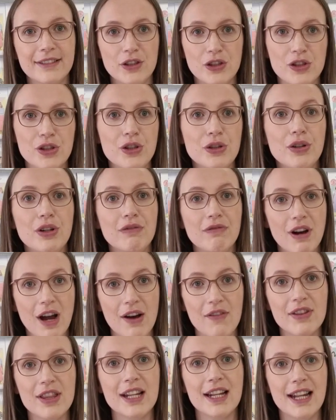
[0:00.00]
sooner
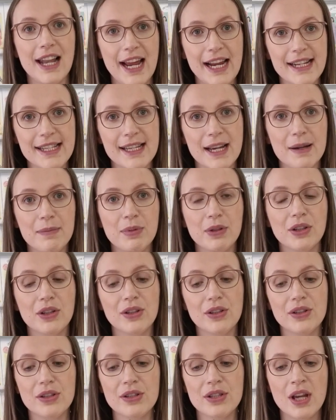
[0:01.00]
rather than later,
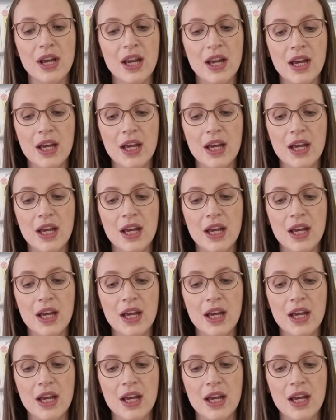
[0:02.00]
because